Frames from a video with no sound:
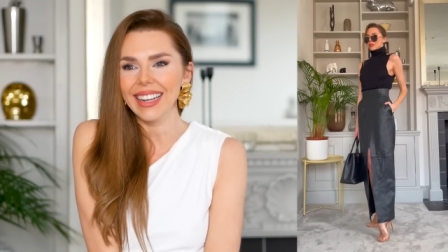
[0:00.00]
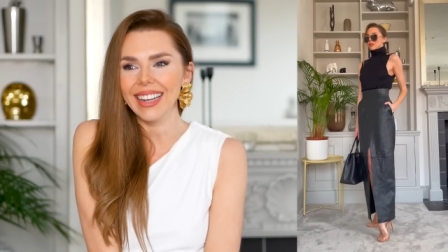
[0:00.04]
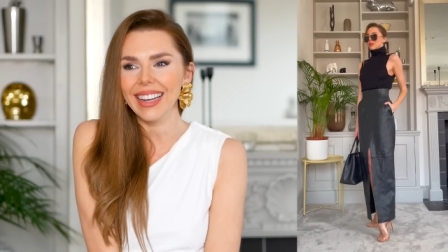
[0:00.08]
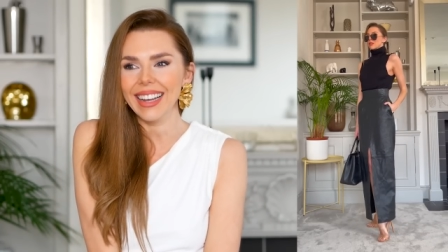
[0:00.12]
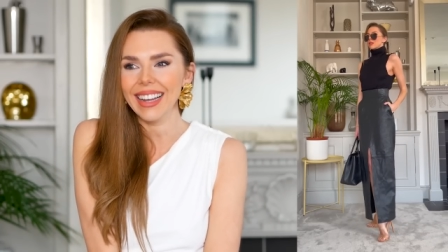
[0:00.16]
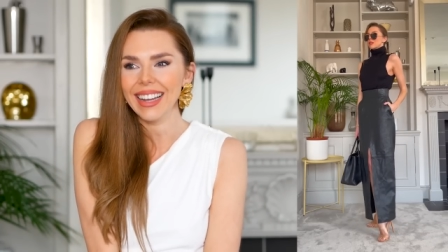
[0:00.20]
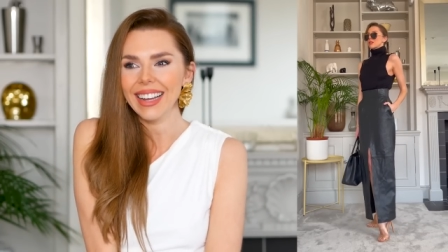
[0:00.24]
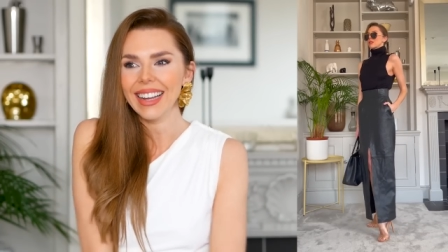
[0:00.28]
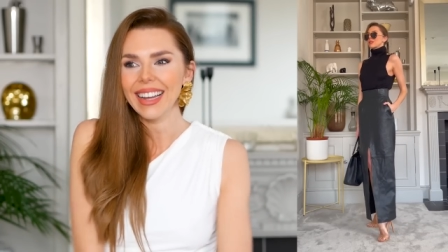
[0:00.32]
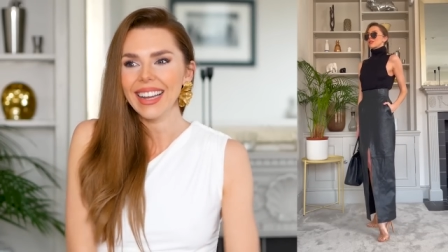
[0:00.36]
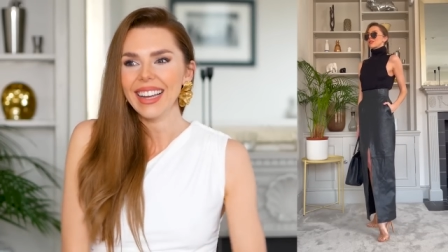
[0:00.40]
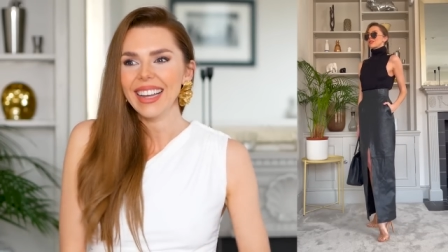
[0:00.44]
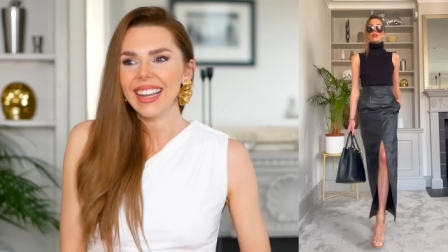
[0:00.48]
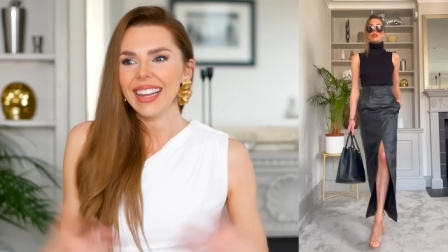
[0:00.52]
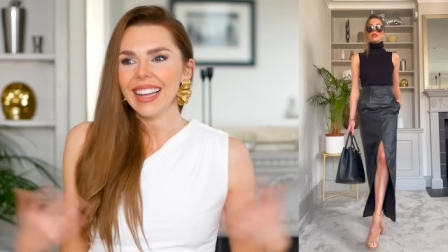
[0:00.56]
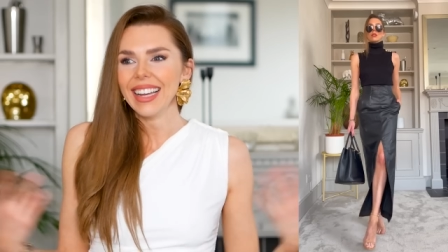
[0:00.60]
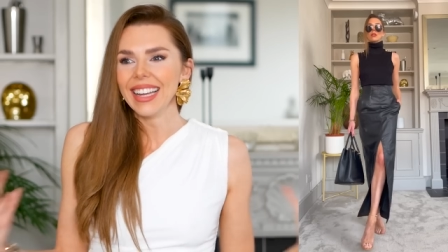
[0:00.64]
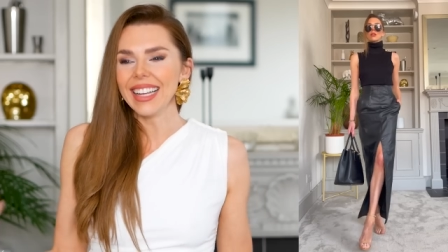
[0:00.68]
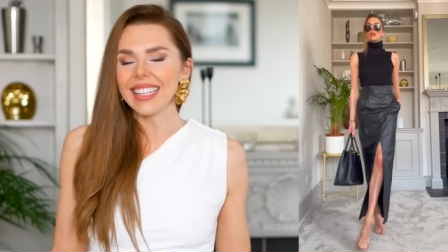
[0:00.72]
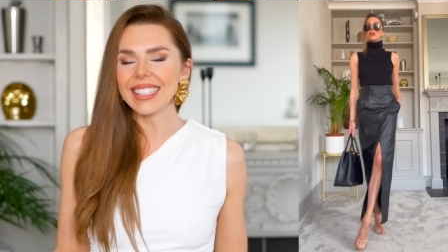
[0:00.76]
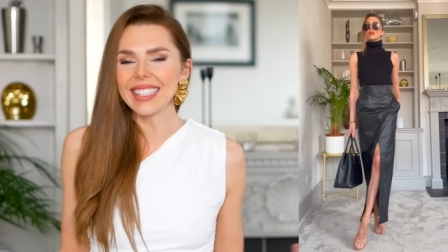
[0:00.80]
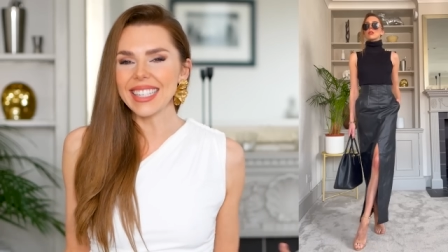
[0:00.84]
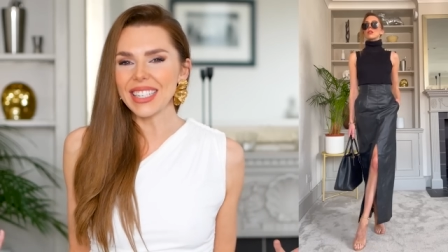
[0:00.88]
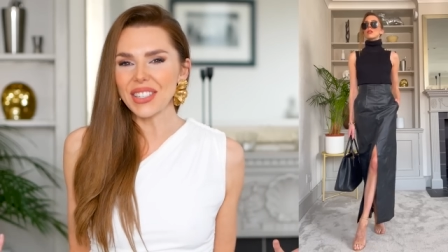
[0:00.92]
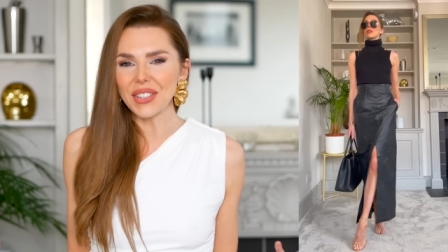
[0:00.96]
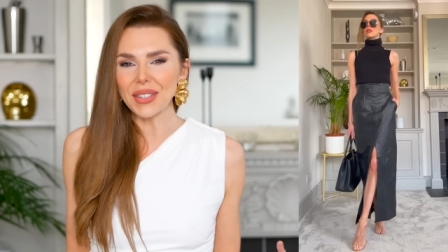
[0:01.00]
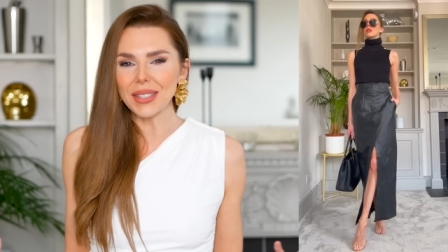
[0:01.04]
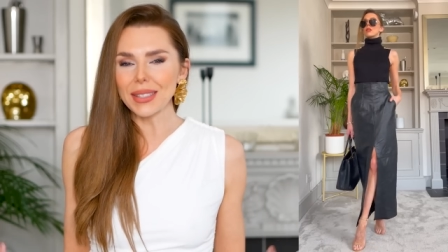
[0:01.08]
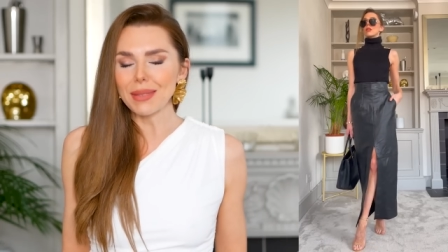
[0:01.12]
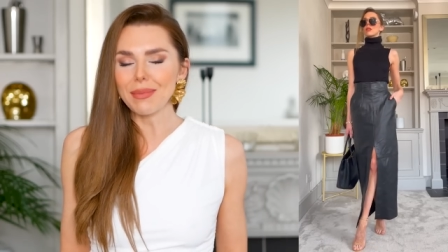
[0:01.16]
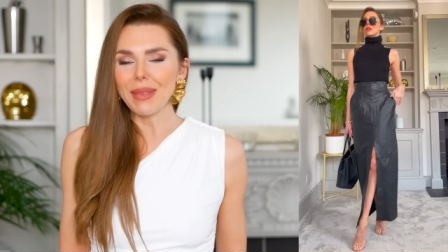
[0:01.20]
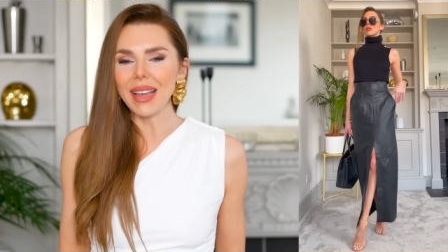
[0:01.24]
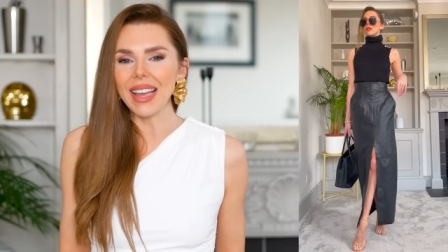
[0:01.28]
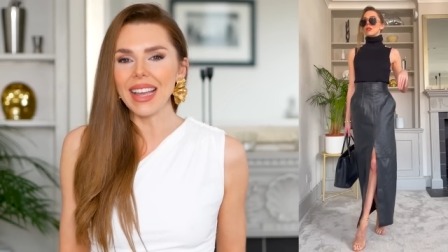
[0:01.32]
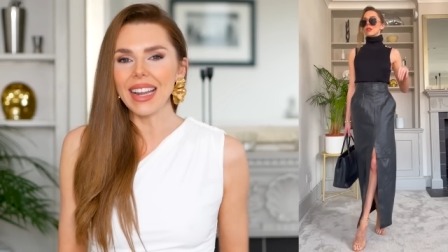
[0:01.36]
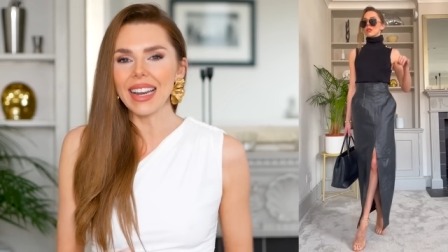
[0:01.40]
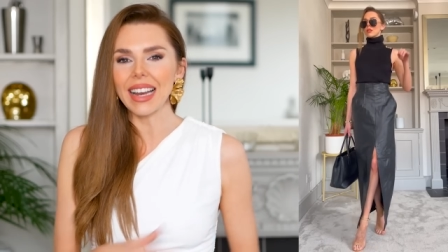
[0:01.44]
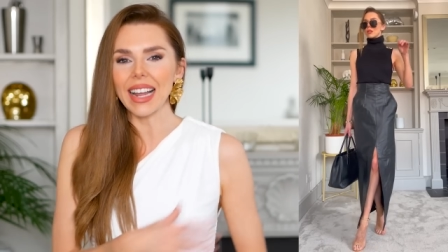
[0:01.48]
Is it just
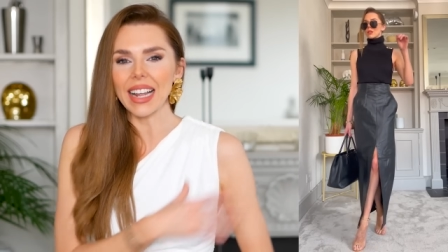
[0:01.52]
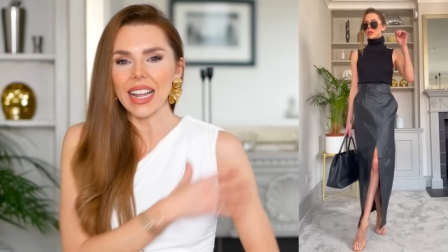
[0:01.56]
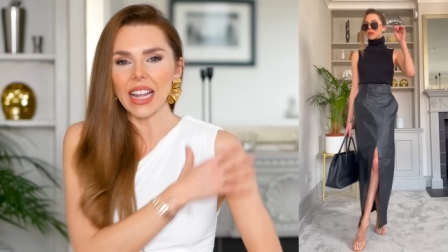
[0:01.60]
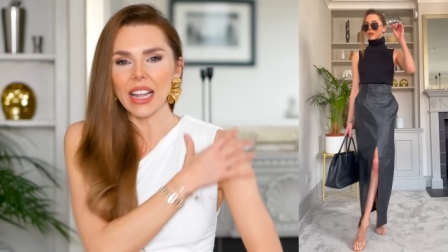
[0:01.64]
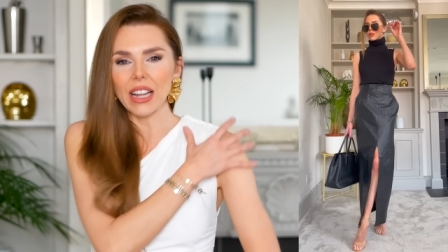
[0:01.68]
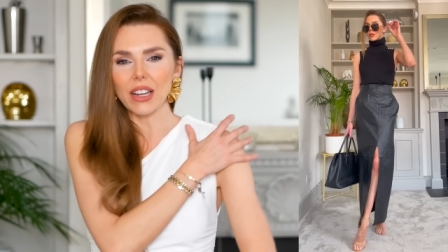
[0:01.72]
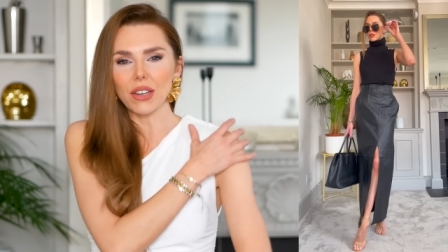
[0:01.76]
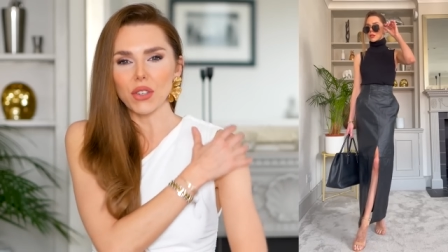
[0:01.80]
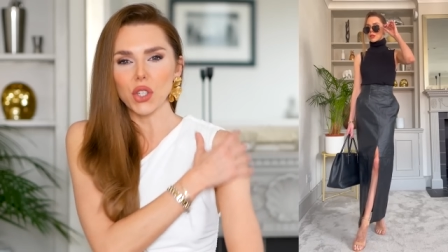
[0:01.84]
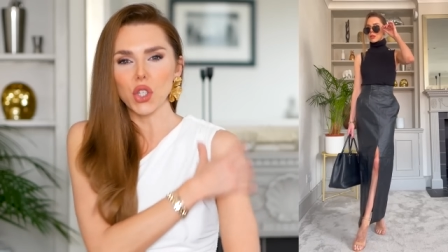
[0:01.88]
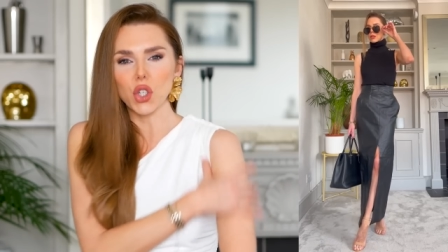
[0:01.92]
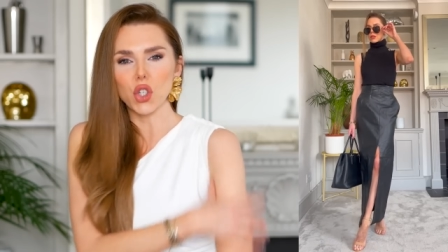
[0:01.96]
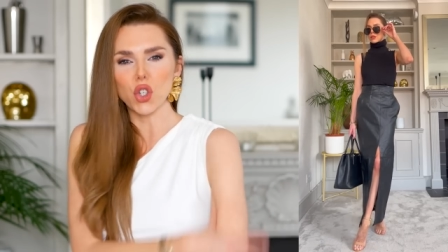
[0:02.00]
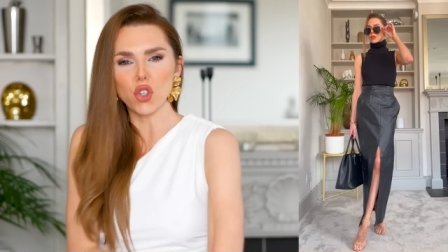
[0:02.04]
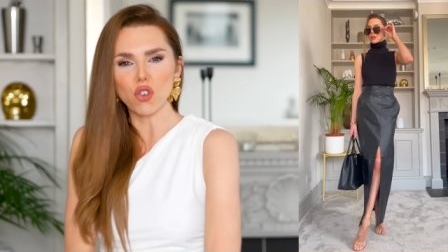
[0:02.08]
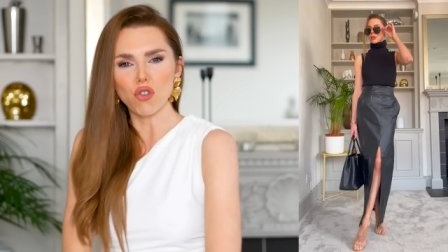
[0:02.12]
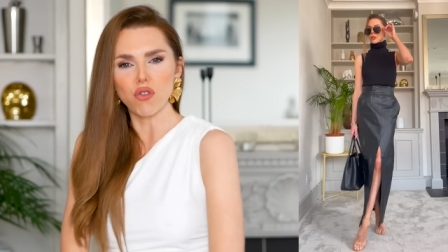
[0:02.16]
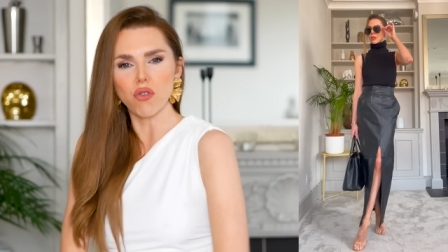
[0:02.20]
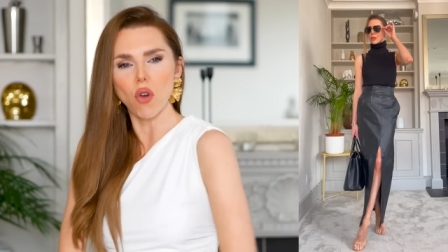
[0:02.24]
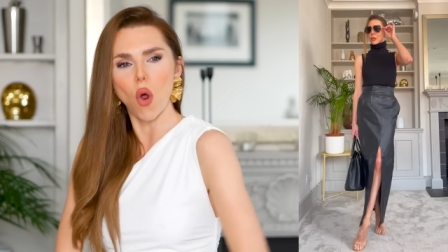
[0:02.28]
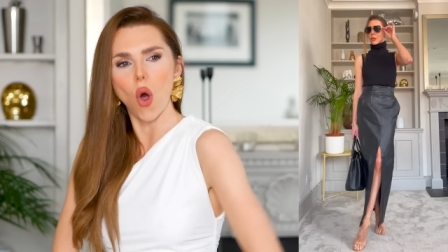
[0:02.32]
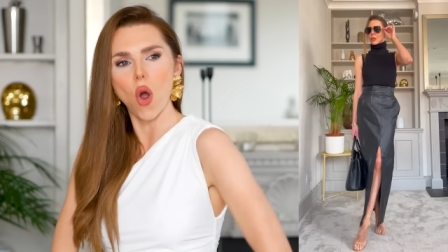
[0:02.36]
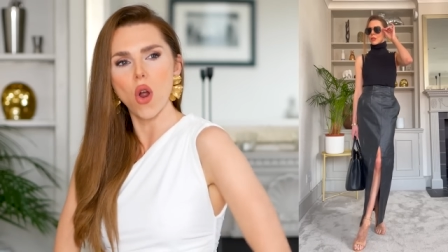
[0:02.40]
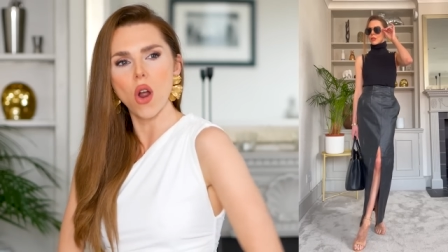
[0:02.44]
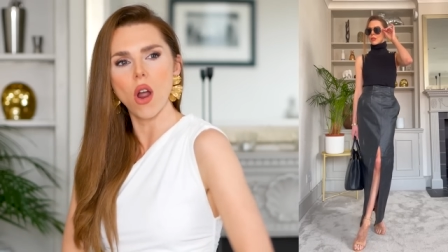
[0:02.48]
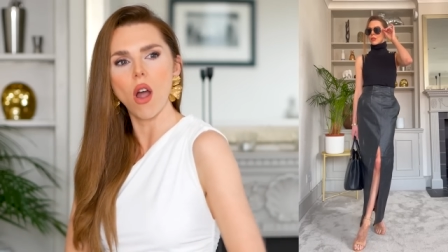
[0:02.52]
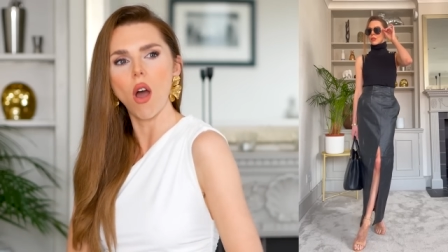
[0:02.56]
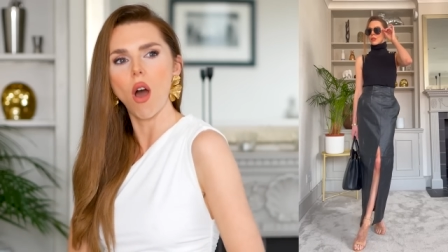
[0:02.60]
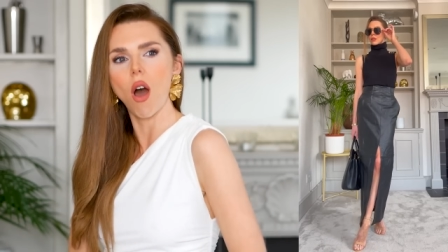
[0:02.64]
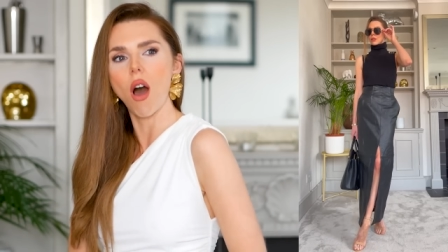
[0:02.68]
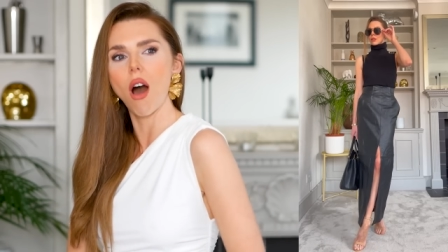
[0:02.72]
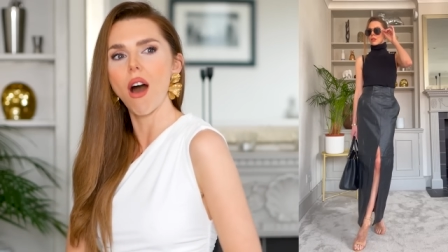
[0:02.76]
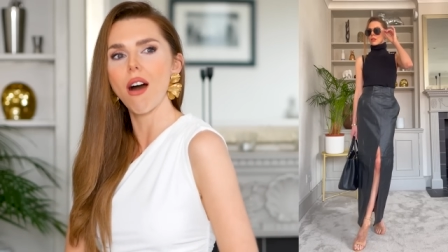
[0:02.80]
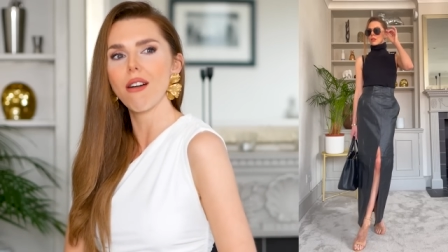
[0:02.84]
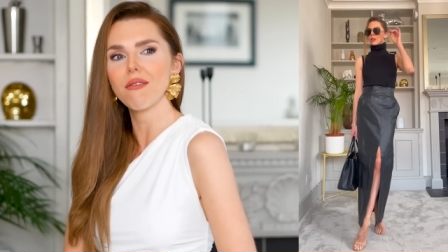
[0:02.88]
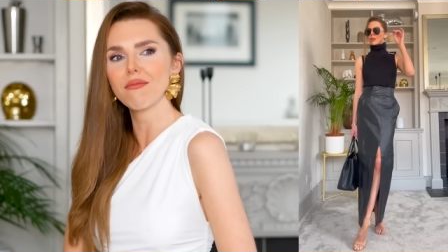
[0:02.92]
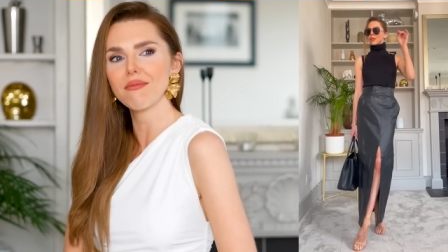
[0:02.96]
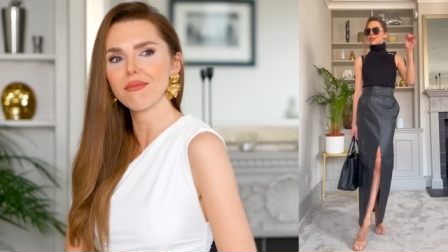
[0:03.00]
me? Like a strong
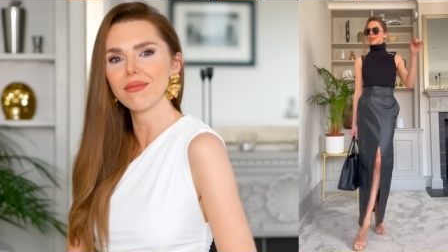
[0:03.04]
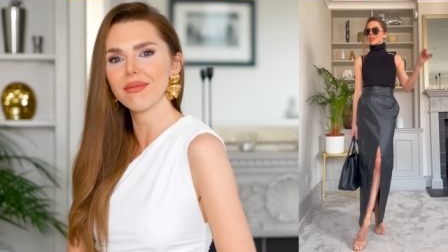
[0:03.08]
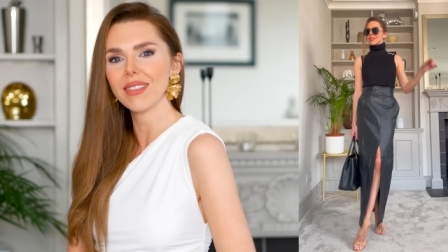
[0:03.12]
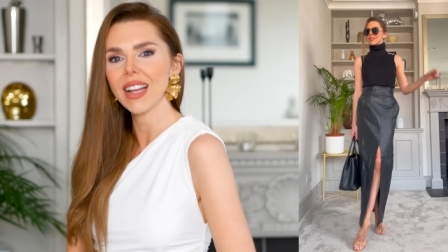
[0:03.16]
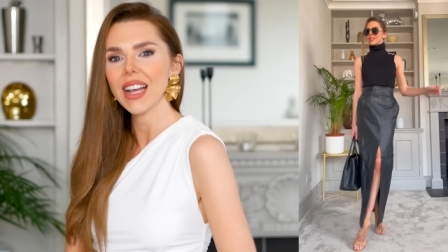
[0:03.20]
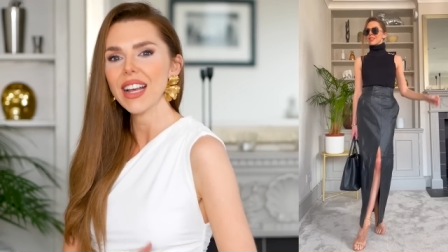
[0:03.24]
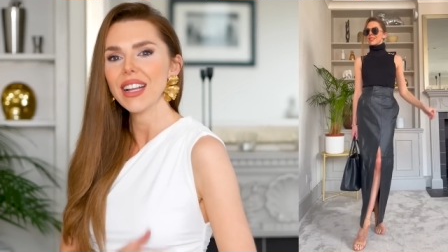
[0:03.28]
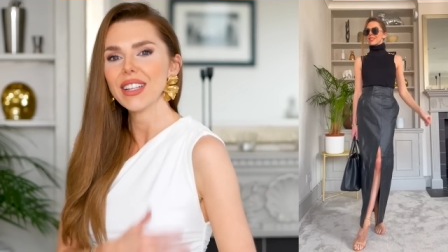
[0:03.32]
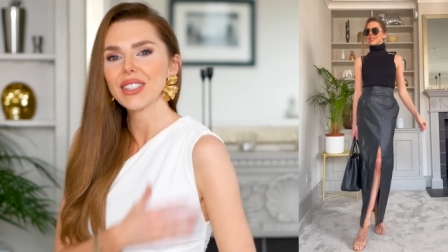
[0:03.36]
arm.